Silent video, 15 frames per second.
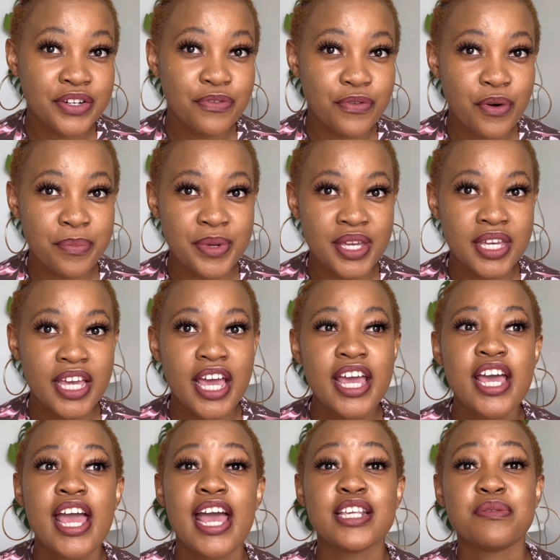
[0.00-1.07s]
For me,
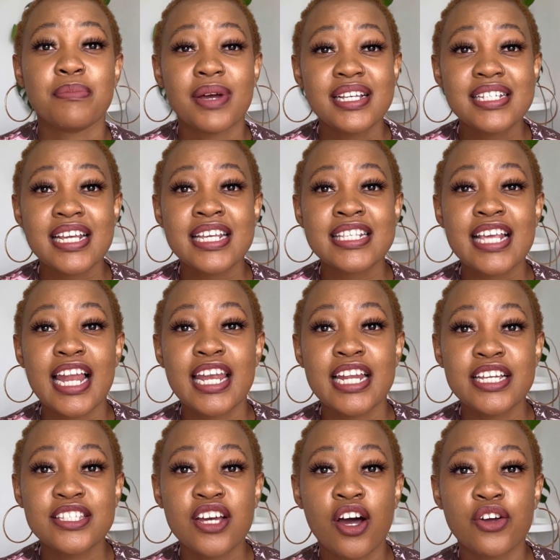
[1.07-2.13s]
as much as I
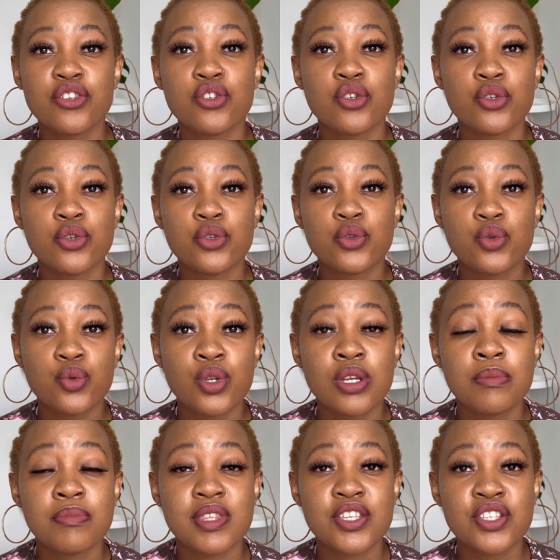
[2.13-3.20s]
learned how to
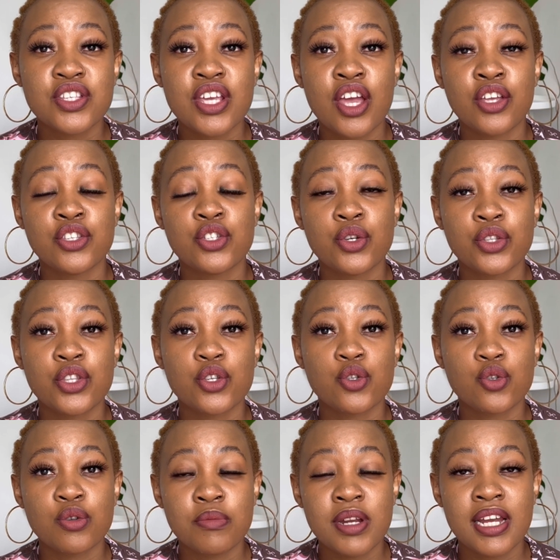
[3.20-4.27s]
swim this year and took the
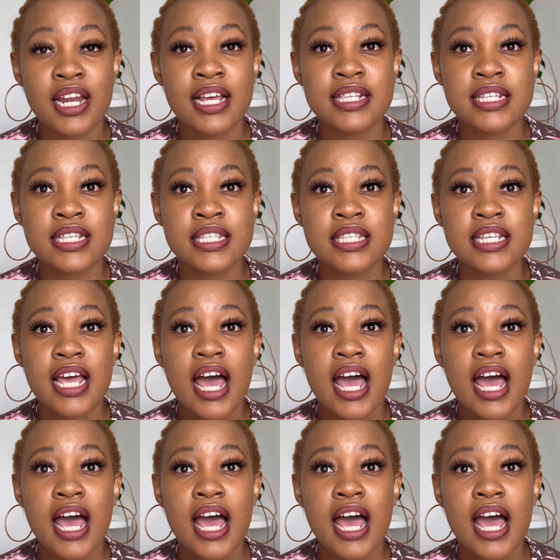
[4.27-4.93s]
swimming lessons,